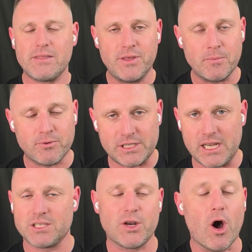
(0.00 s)
that
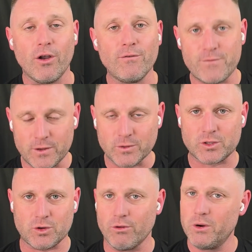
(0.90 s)
presents an on-field
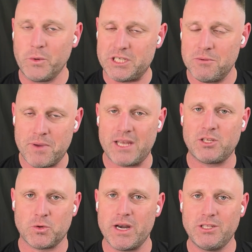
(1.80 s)
scorer, which in
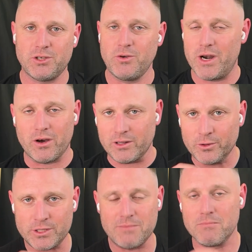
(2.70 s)
best 22, we're not
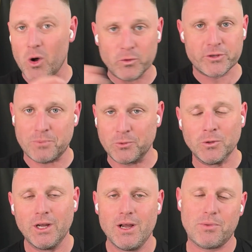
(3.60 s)
losing
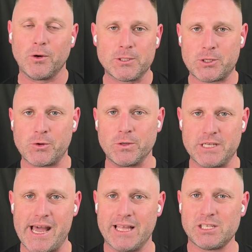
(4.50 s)
multiple poor
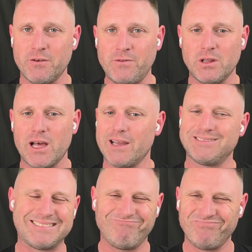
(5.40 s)
scores out. So if you're like,
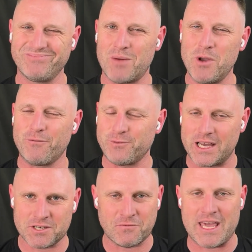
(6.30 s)
well, I'm not
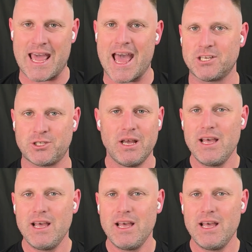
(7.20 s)
flushed for cash,